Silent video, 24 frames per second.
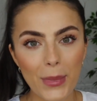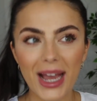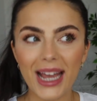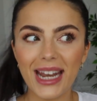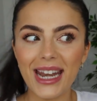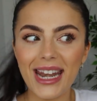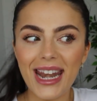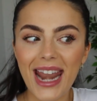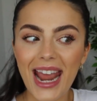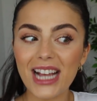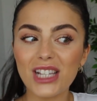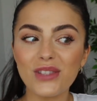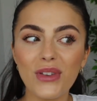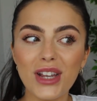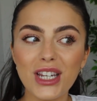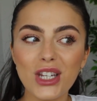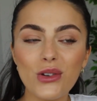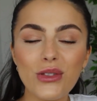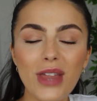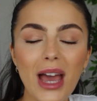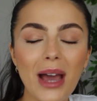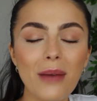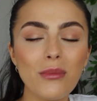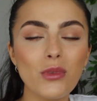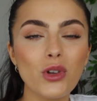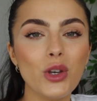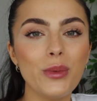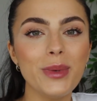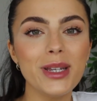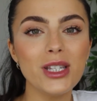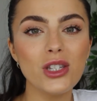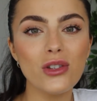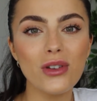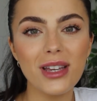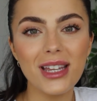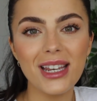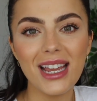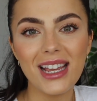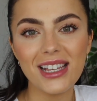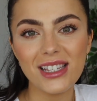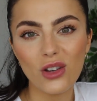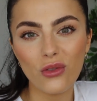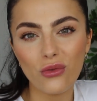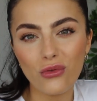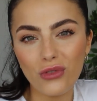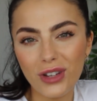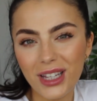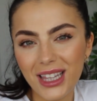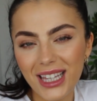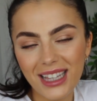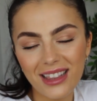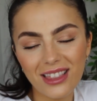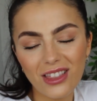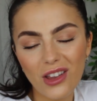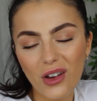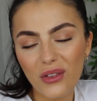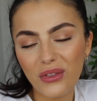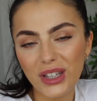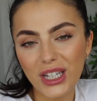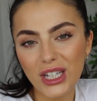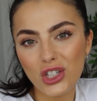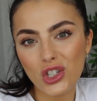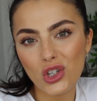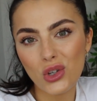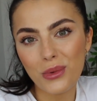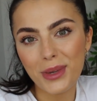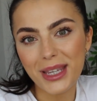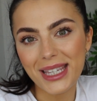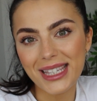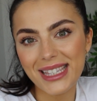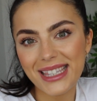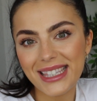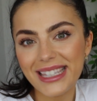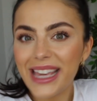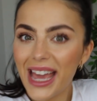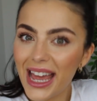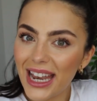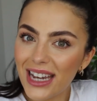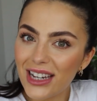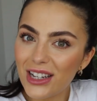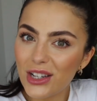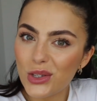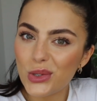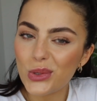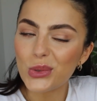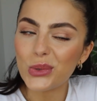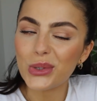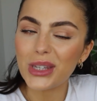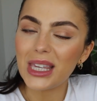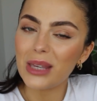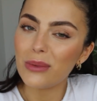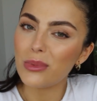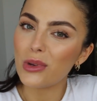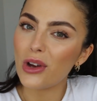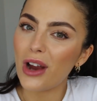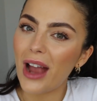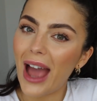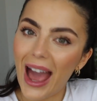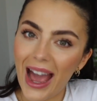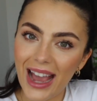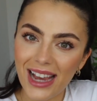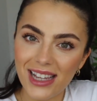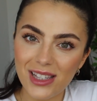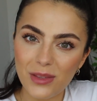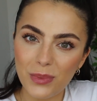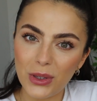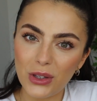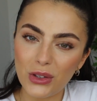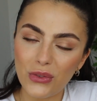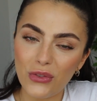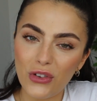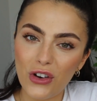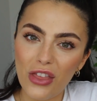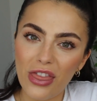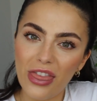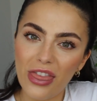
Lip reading: My next video that I'm going to be doing is a really lovely dewy skin, so keep your eyes peeled for